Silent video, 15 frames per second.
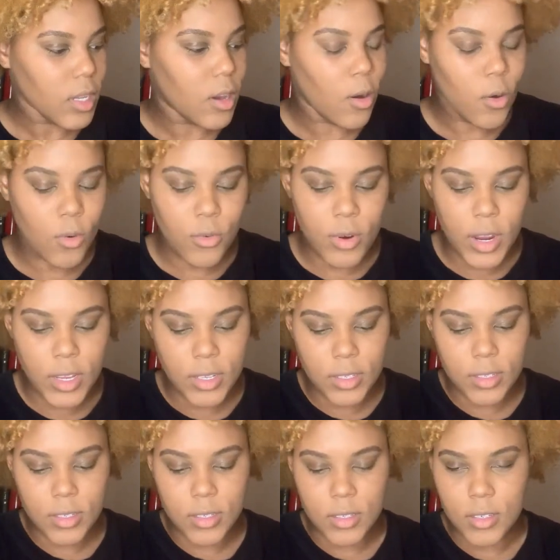All
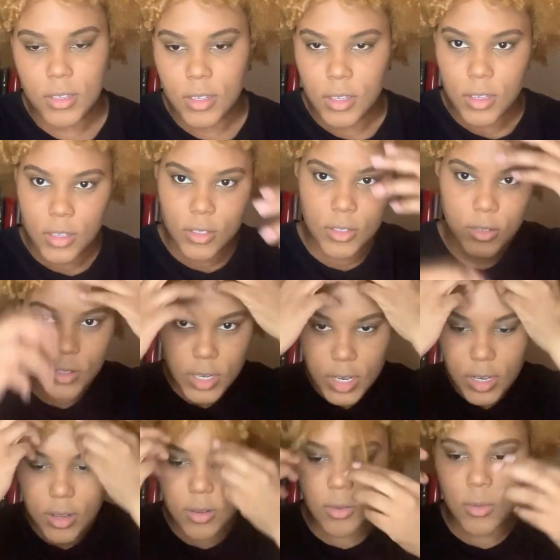right, so
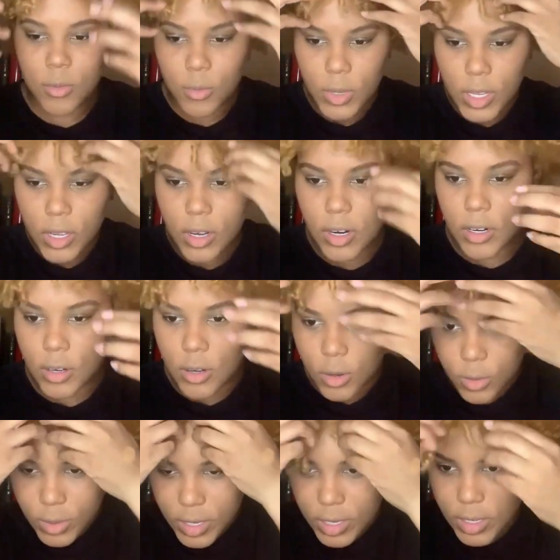now we are
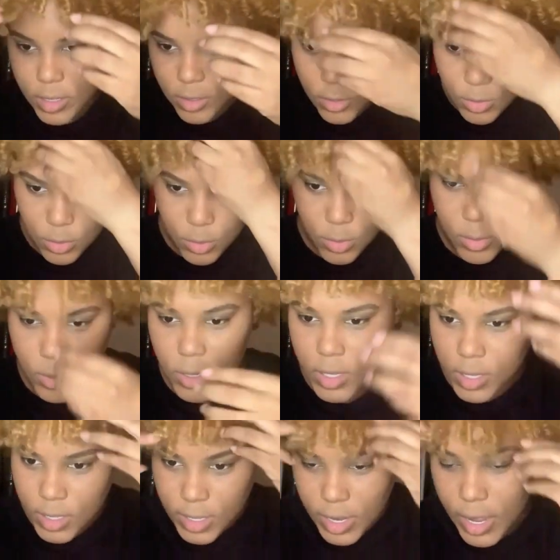going into
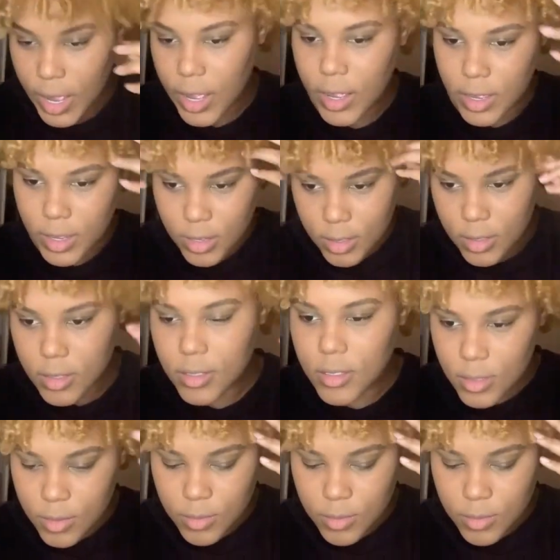the eyes.